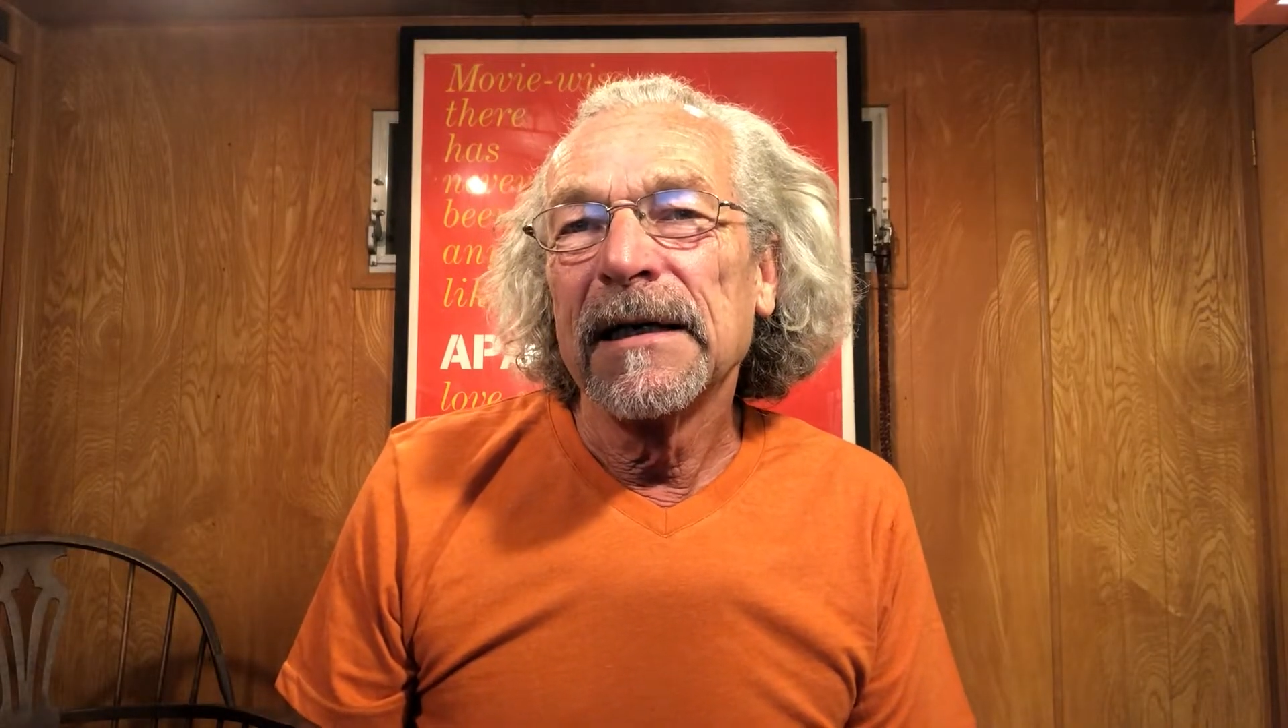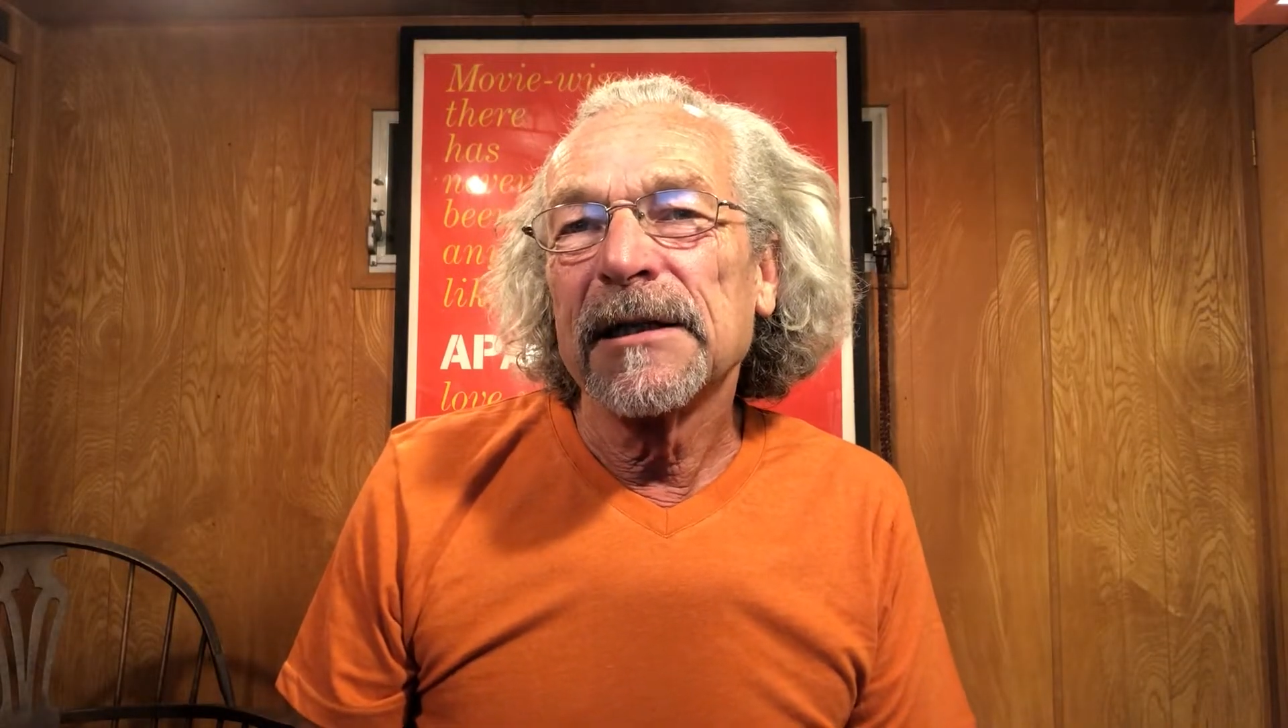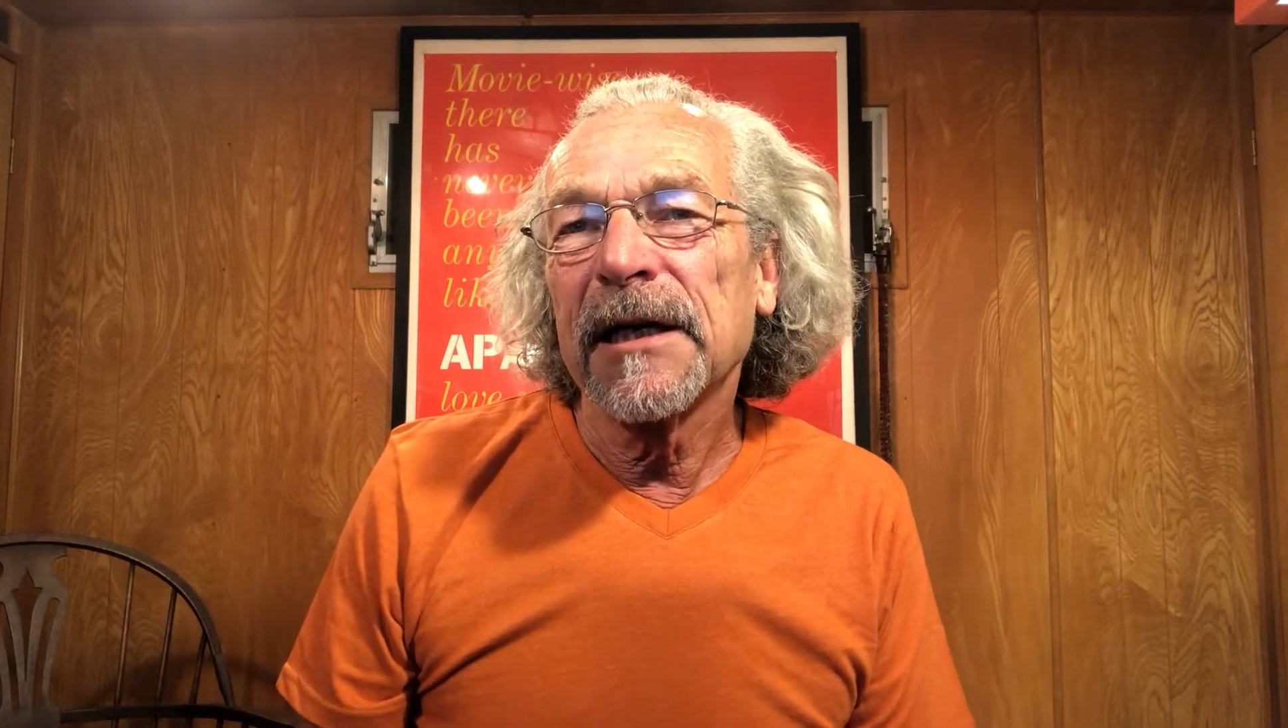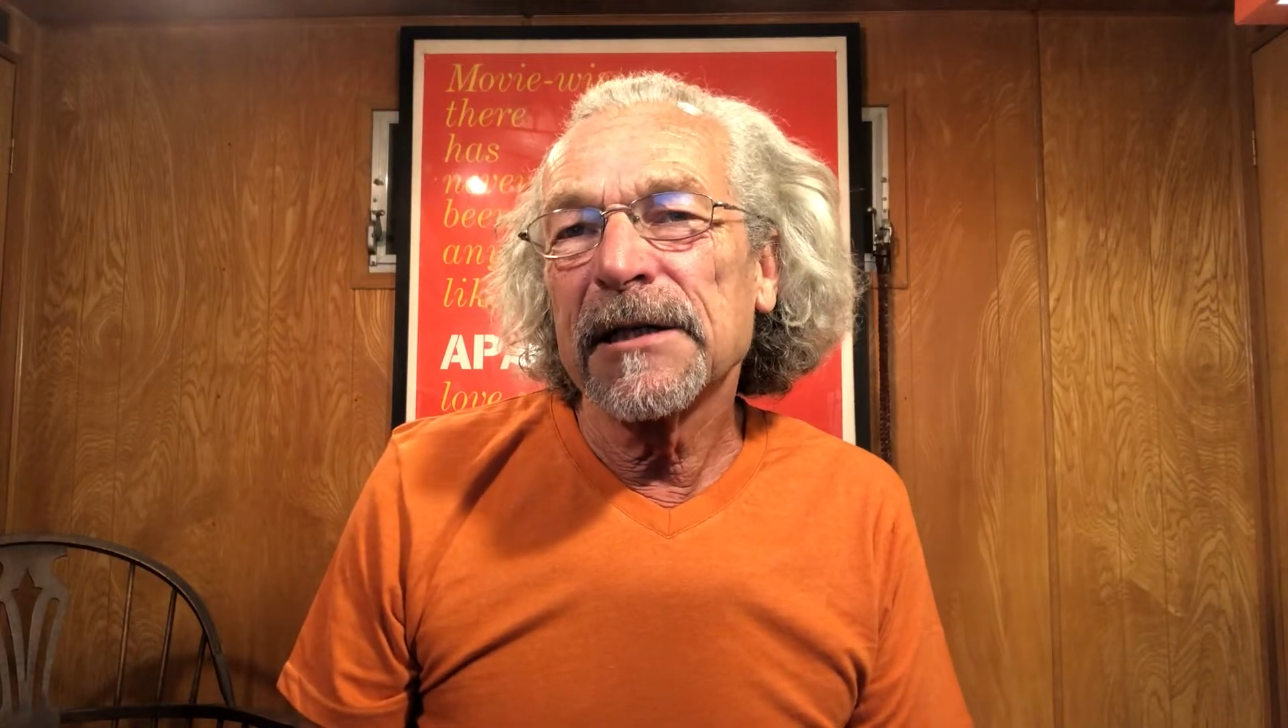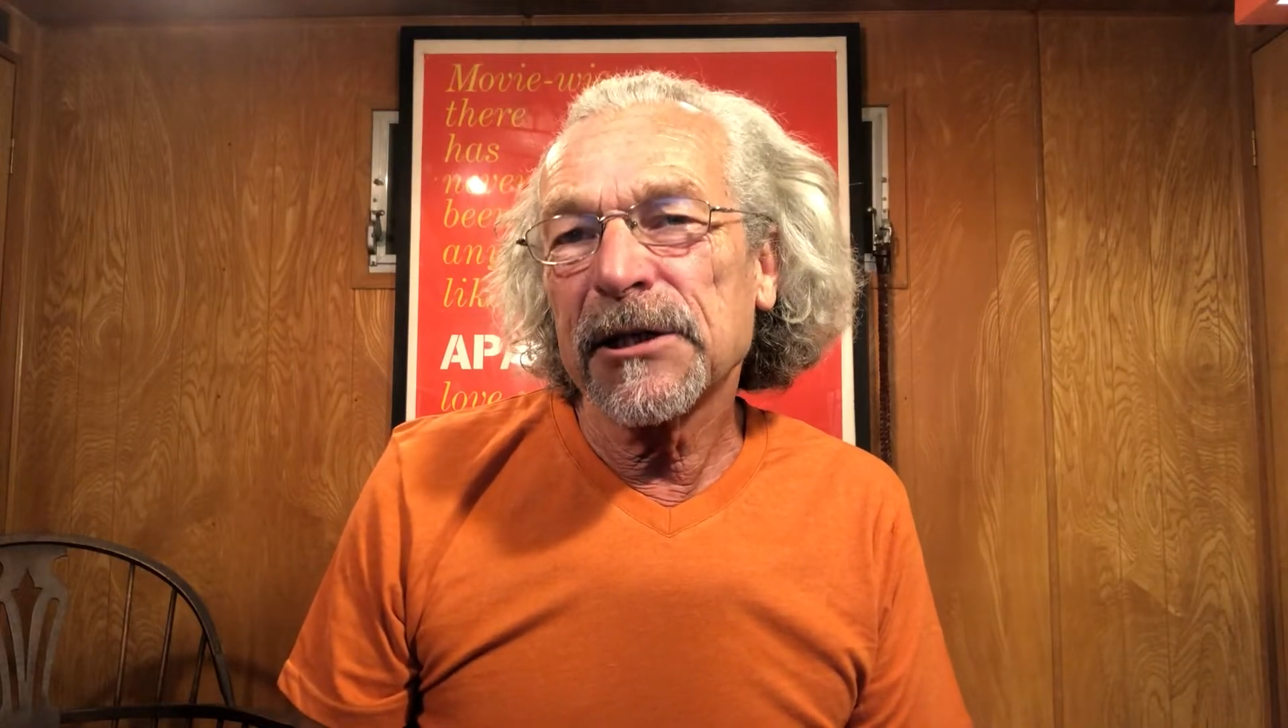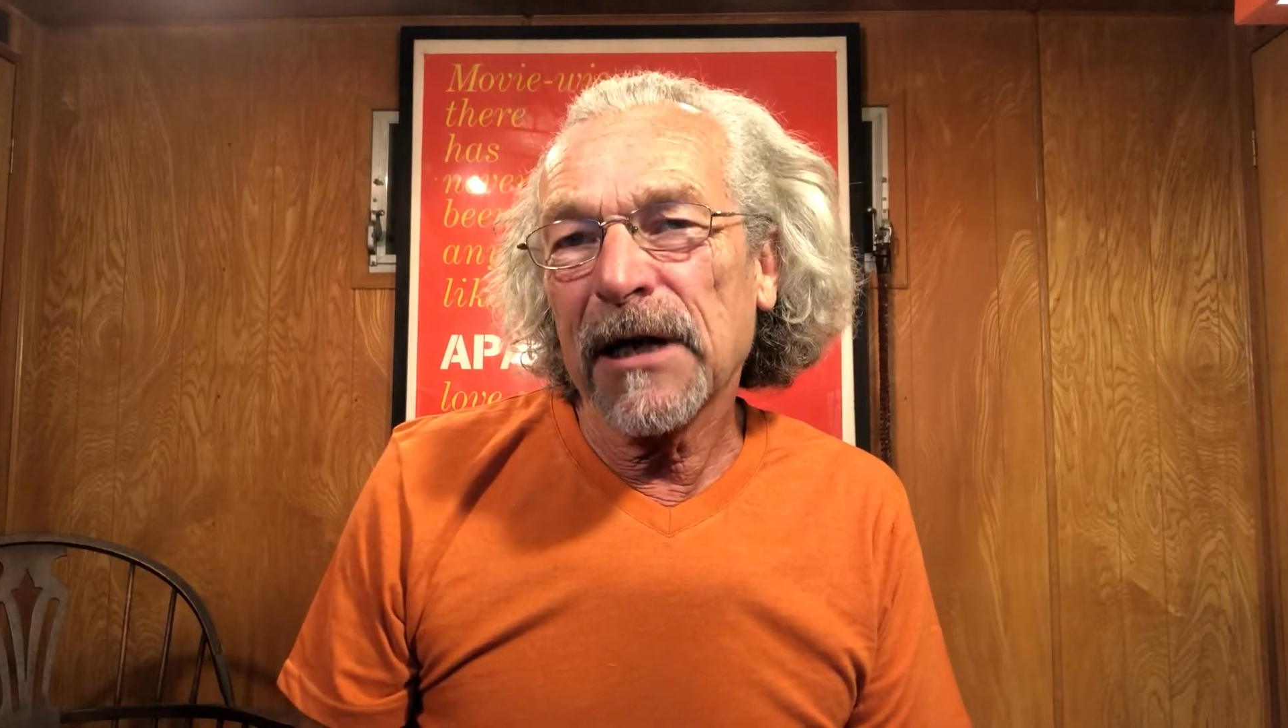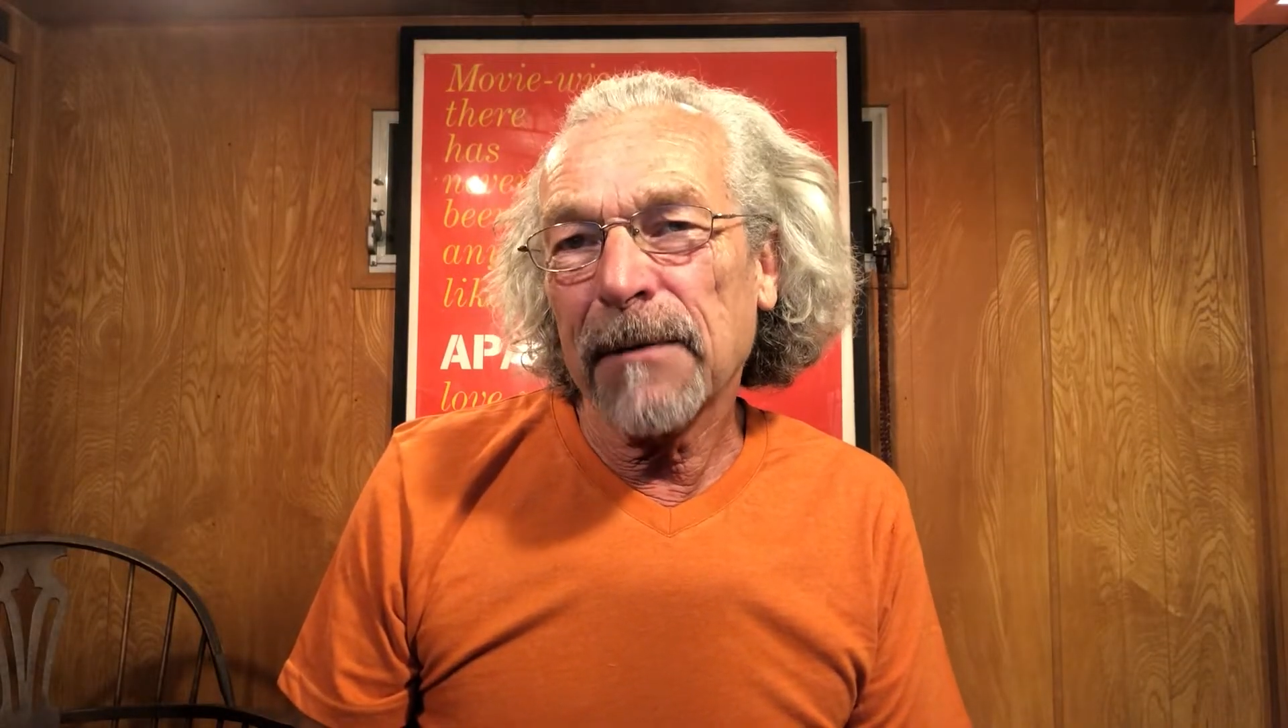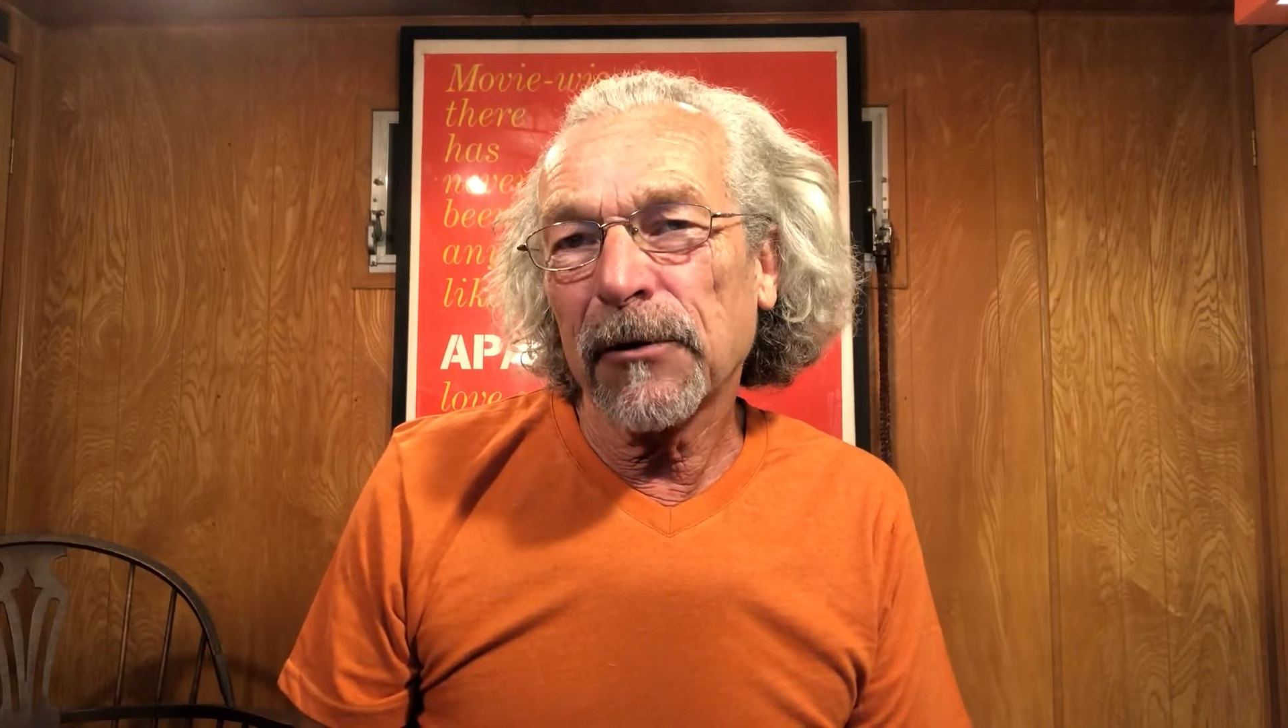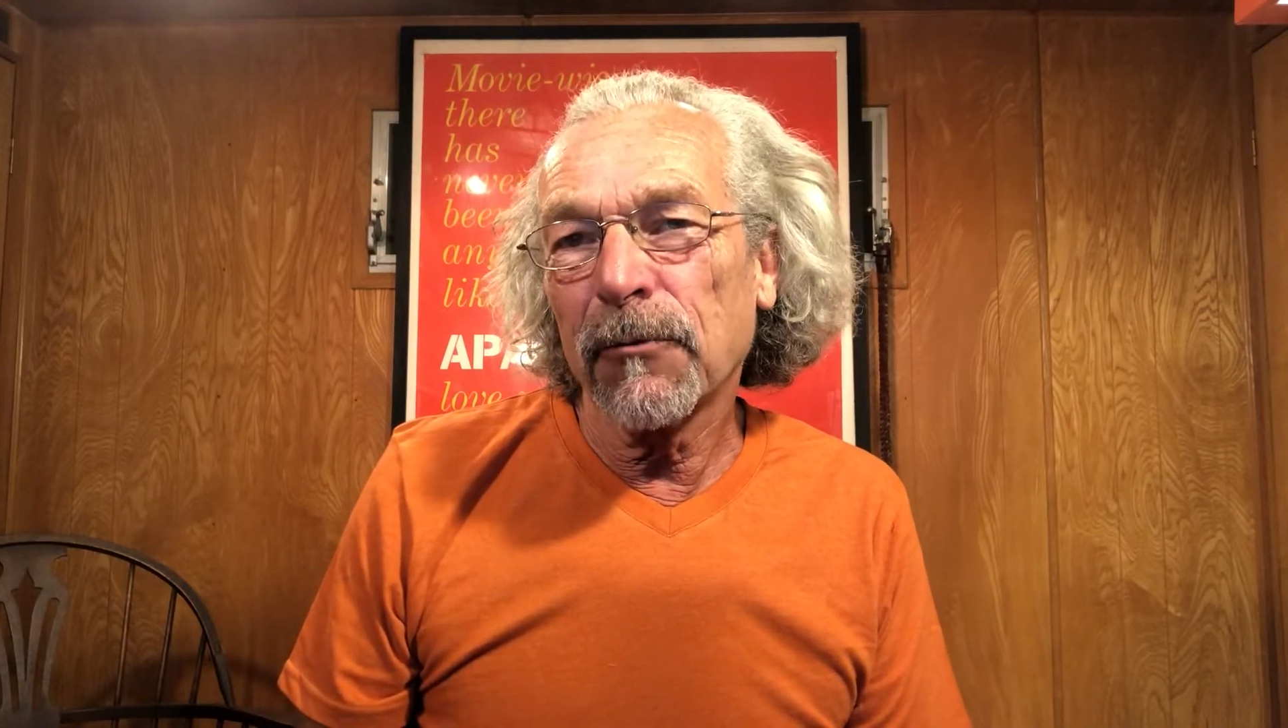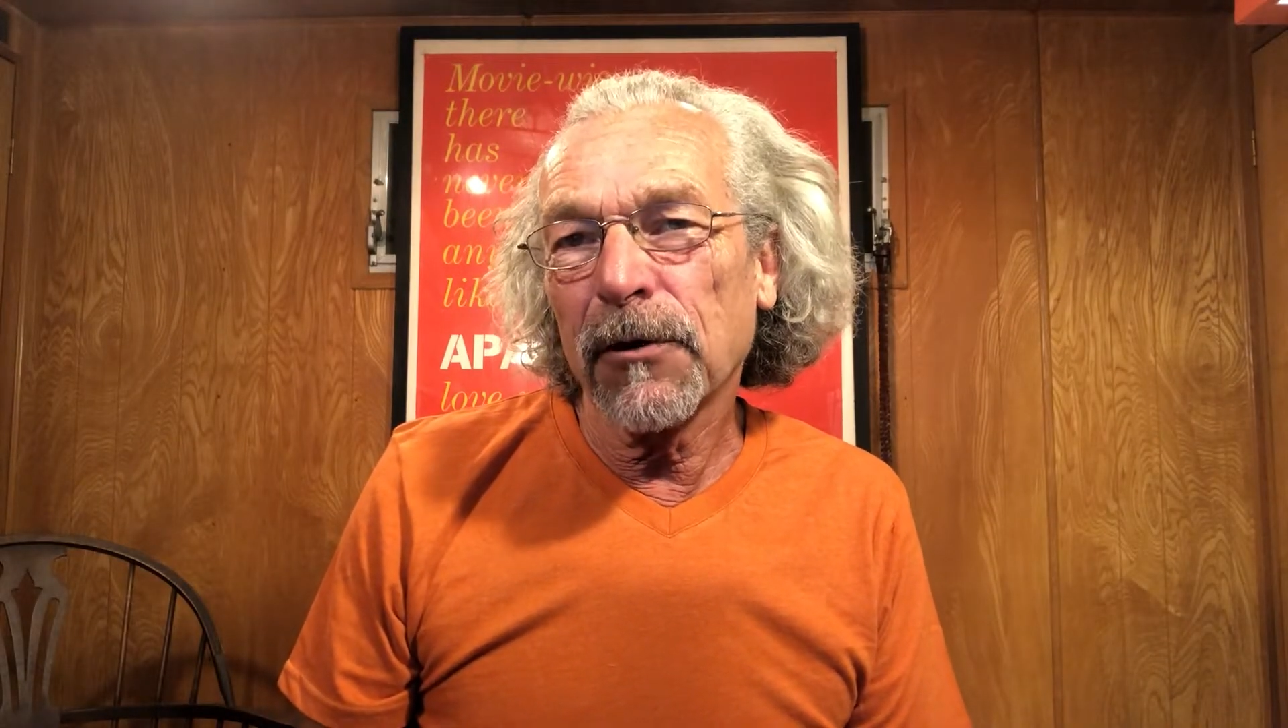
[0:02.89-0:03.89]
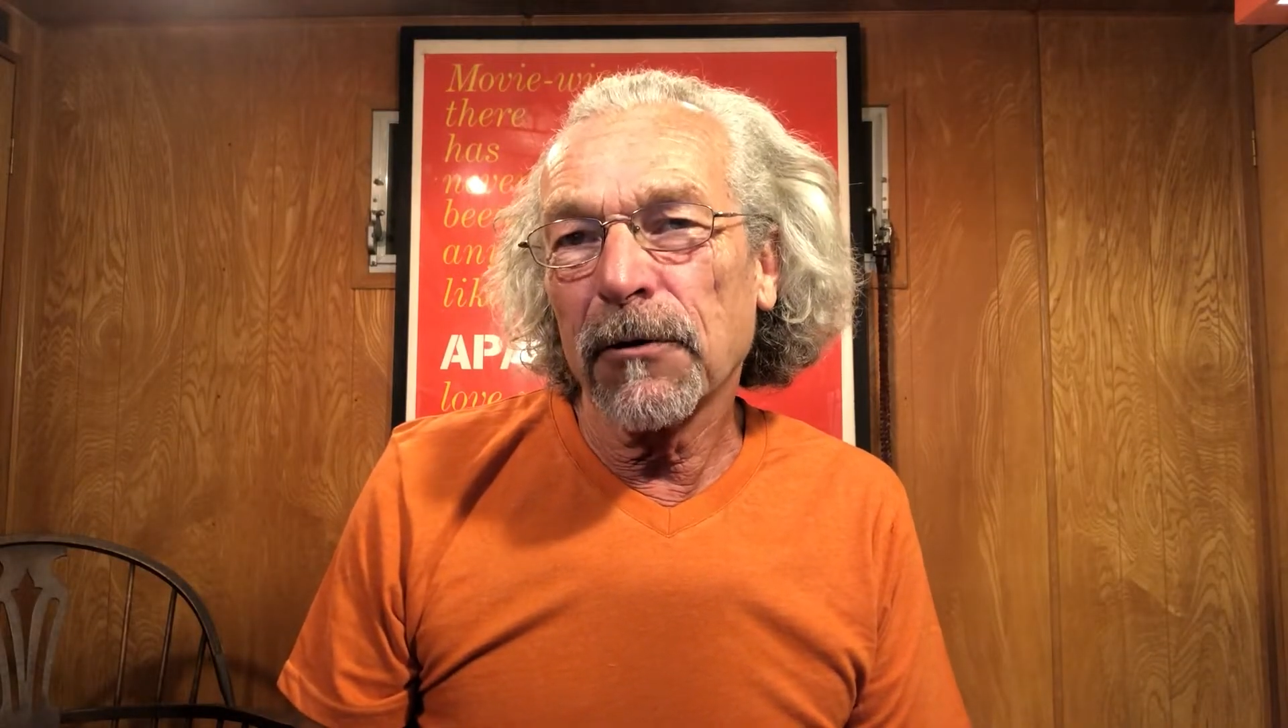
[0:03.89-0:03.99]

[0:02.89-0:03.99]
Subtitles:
Today's chapter we're